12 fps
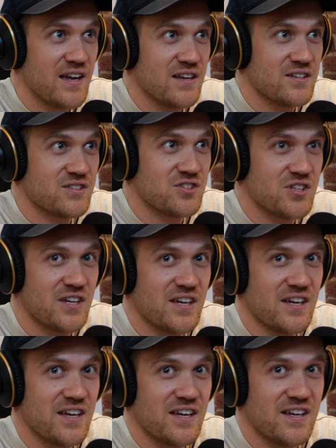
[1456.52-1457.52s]
And
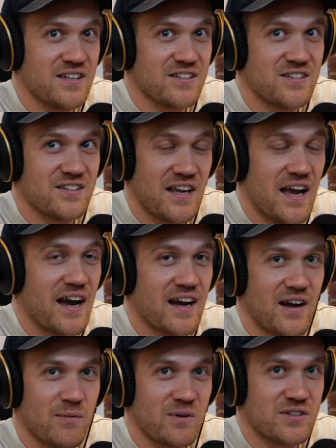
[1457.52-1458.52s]
she,
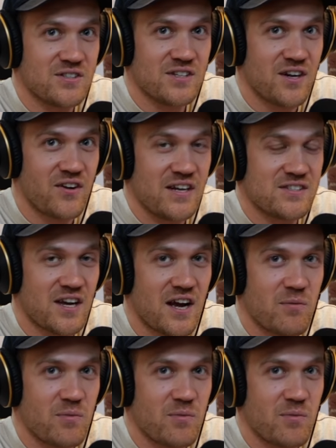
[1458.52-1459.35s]
she did a great job.